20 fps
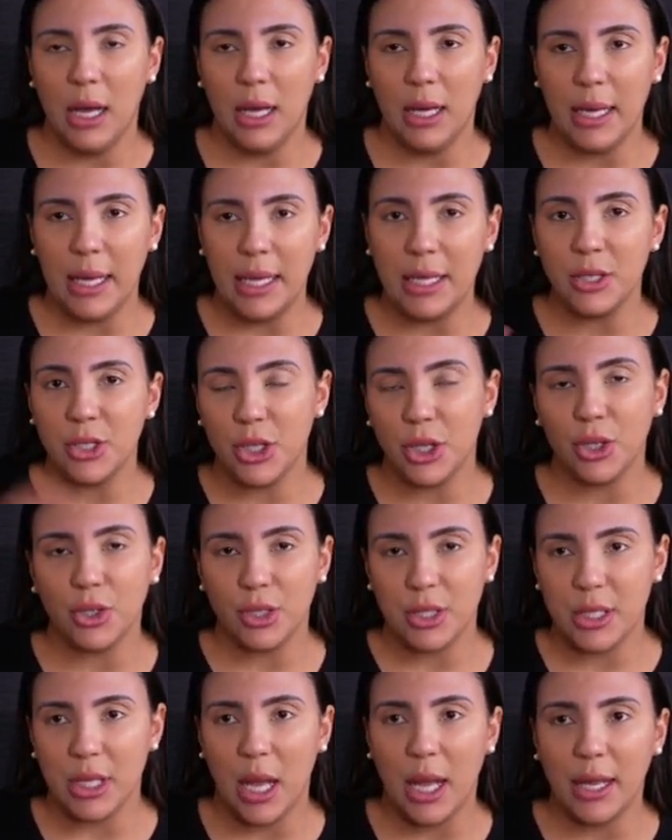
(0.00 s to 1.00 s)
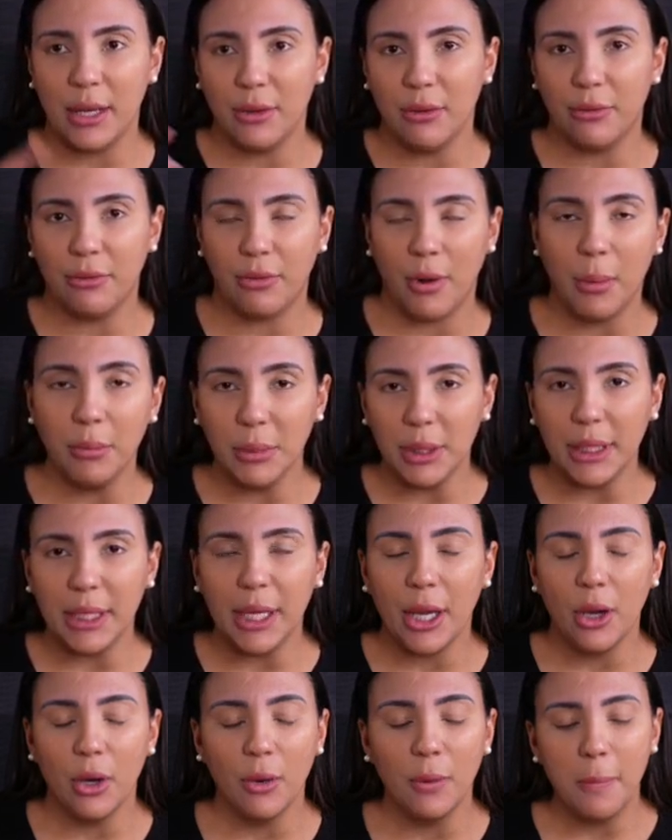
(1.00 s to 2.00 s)
into your sign from
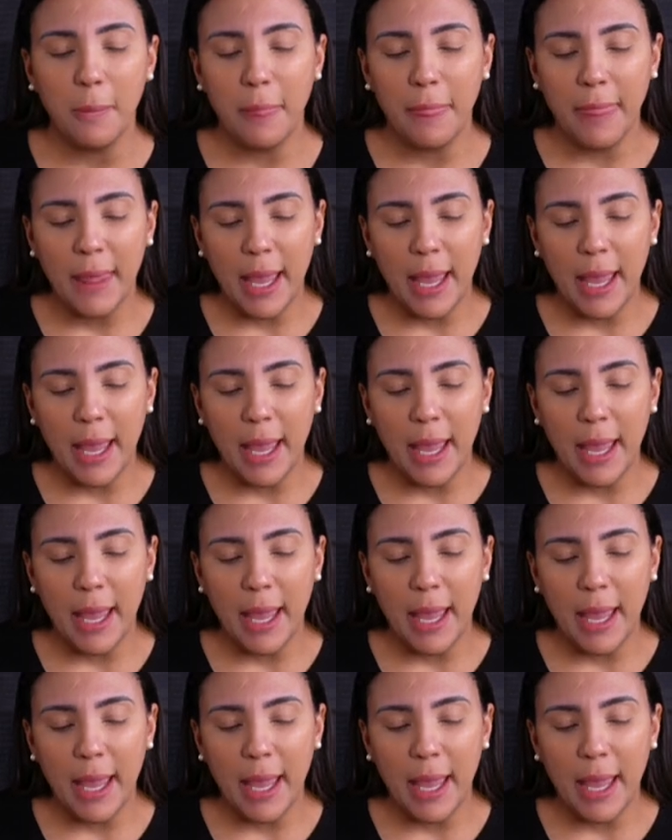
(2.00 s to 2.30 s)
Leo.